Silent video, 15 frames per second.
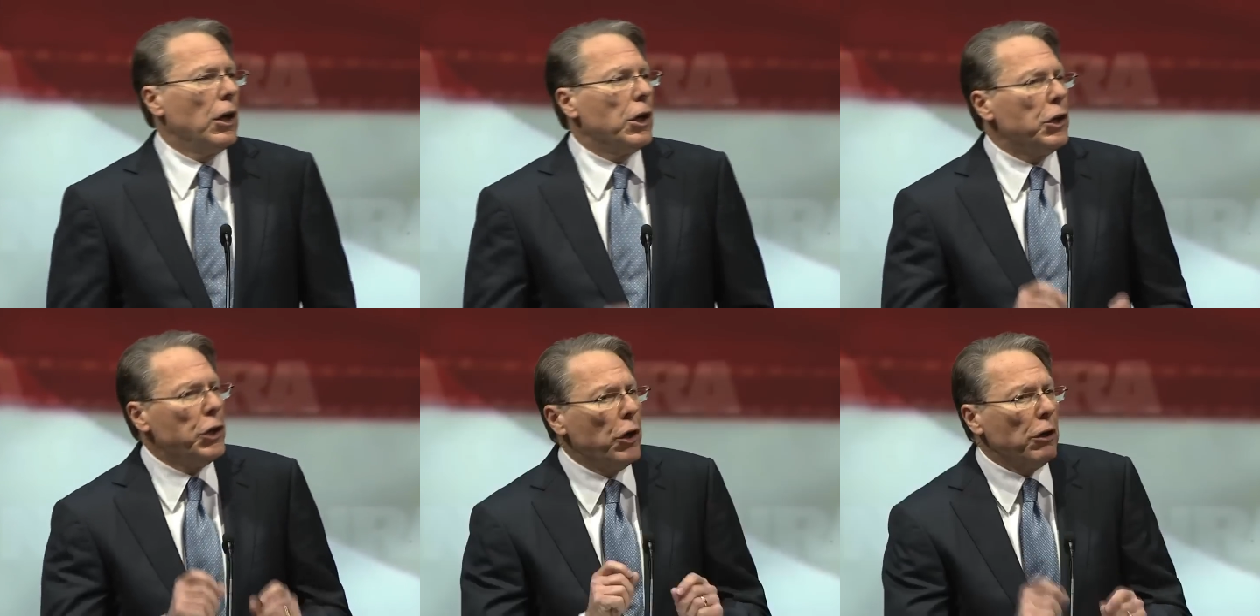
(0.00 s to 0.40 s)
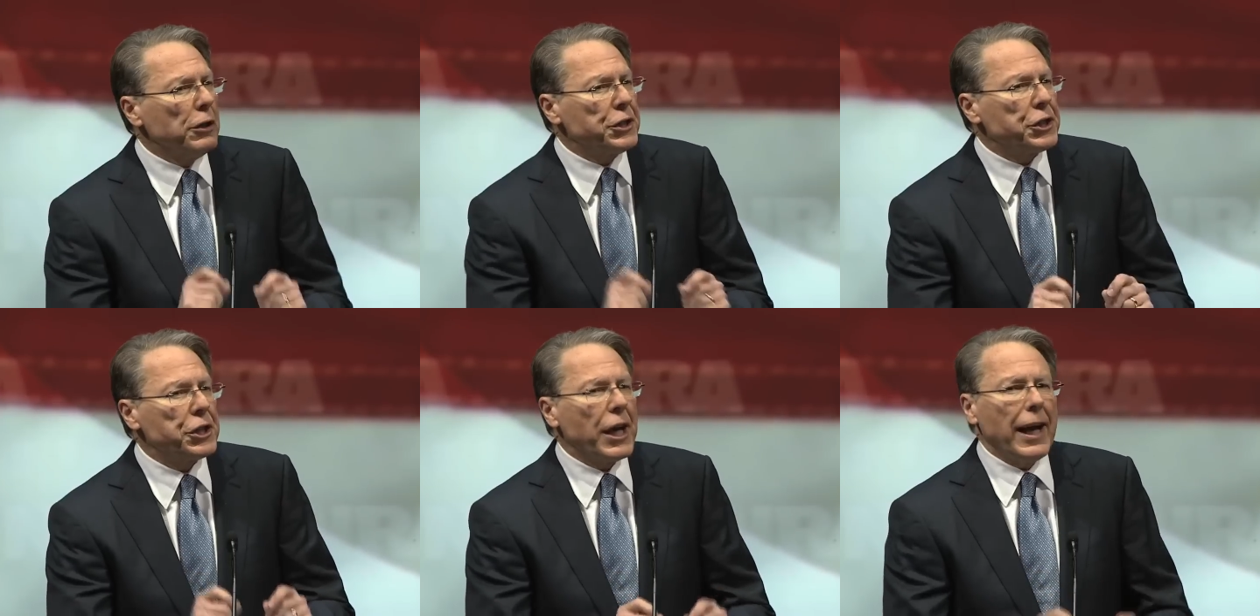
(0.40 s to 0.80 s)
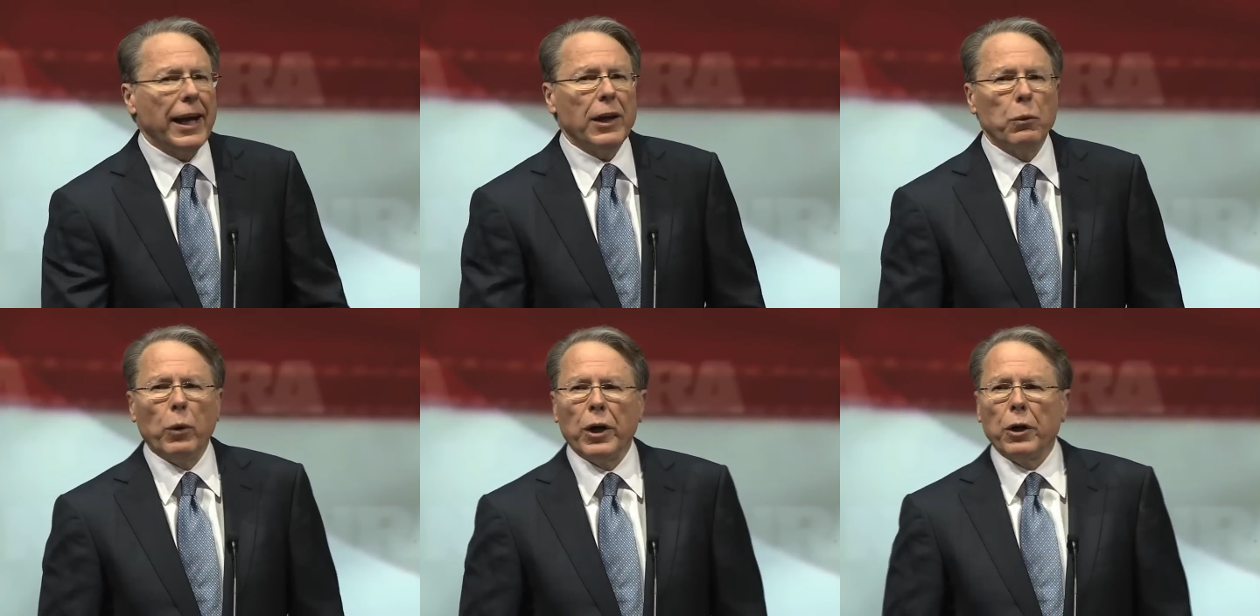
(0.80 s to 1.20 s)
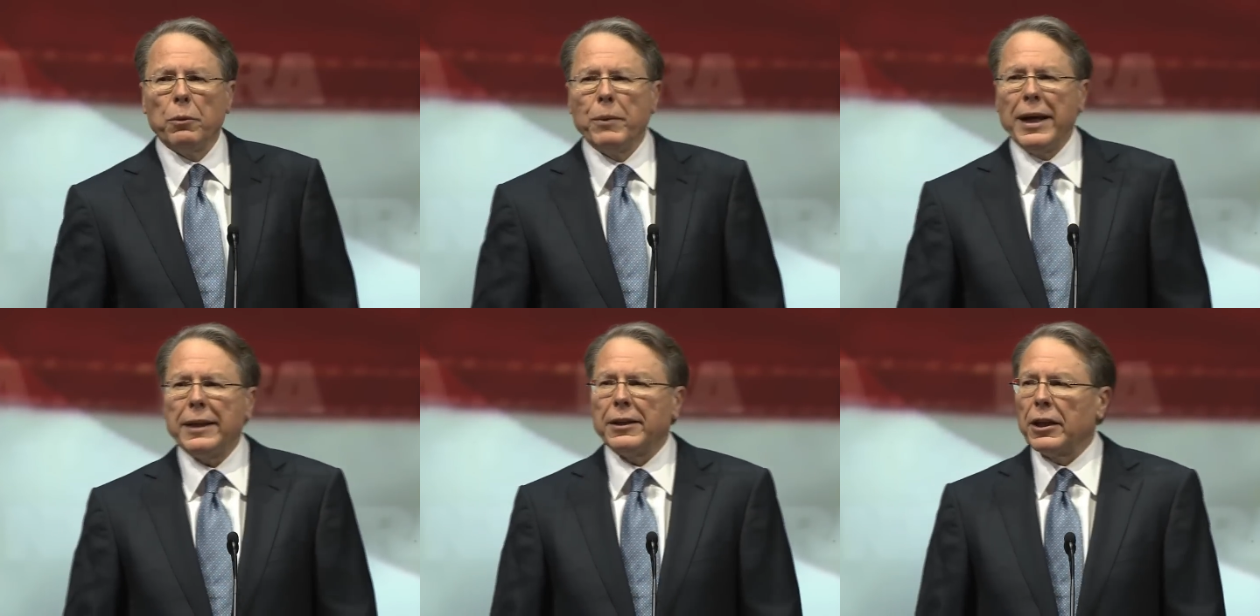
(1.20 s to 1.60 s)
You're saying what will
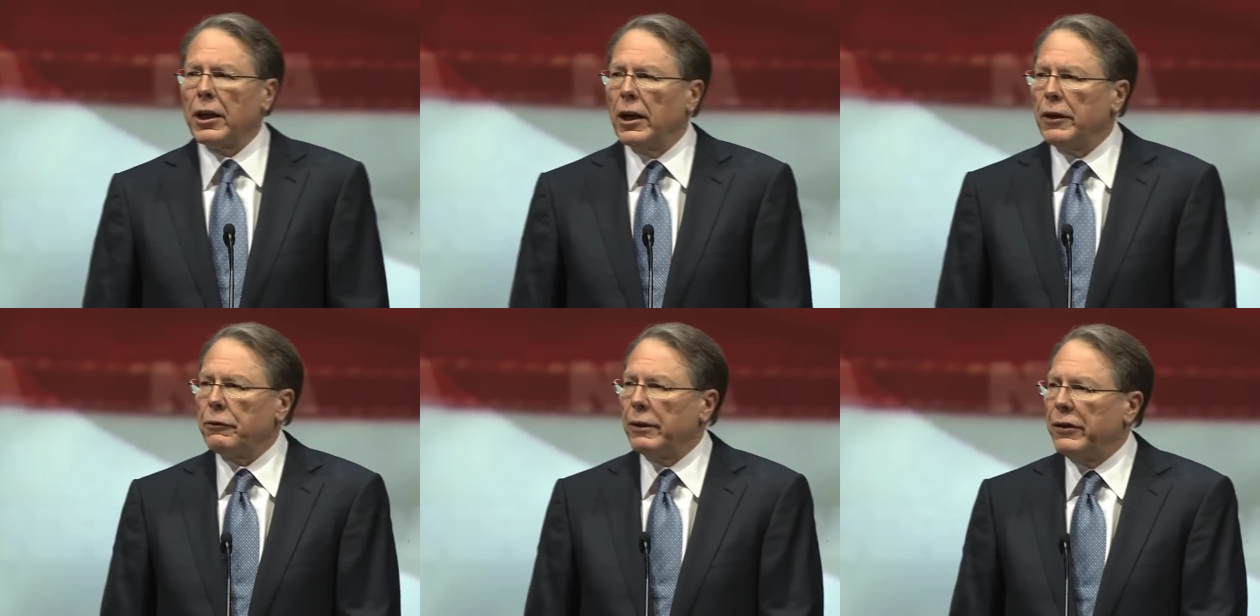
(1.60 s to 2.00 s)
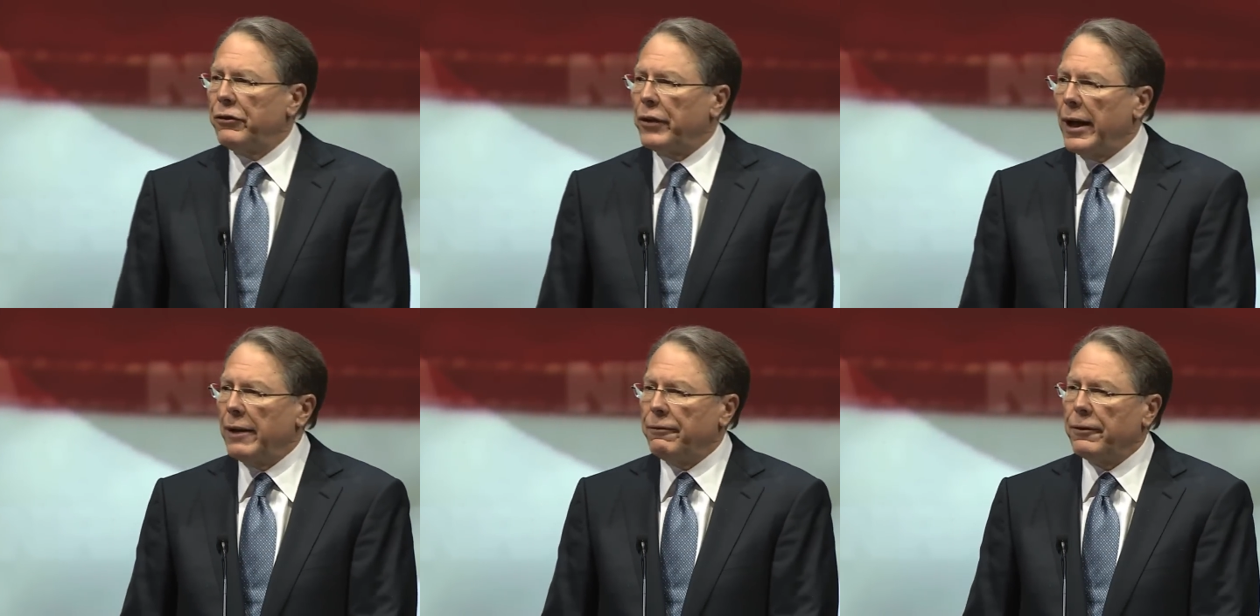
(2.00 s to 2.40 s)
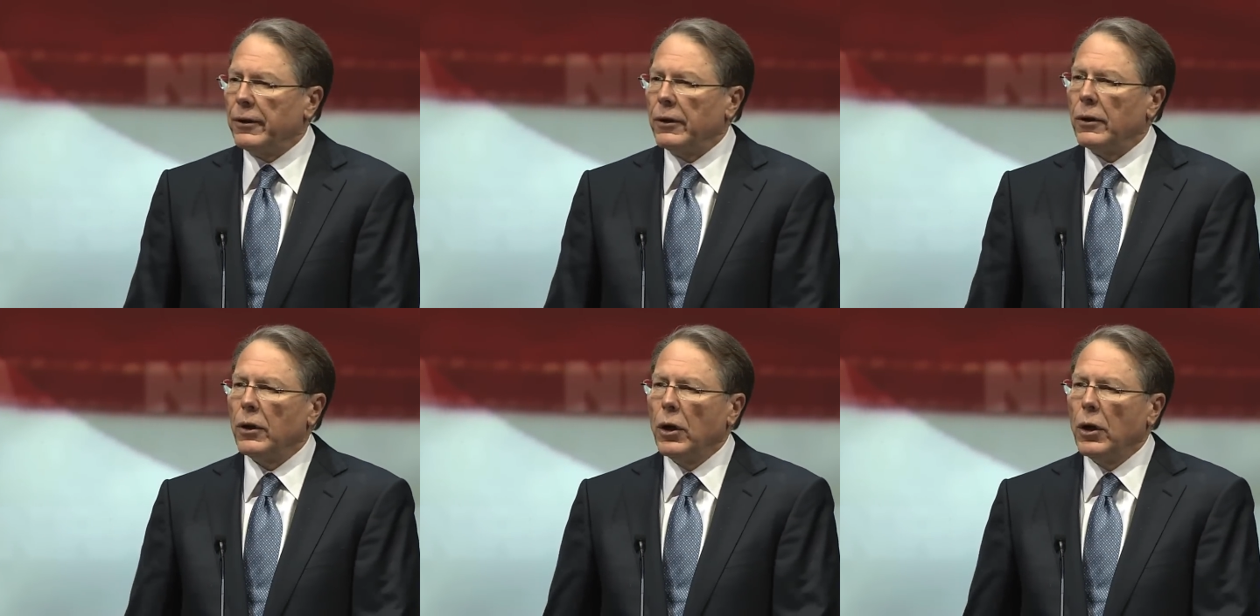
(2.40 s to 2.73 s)
make the country safer.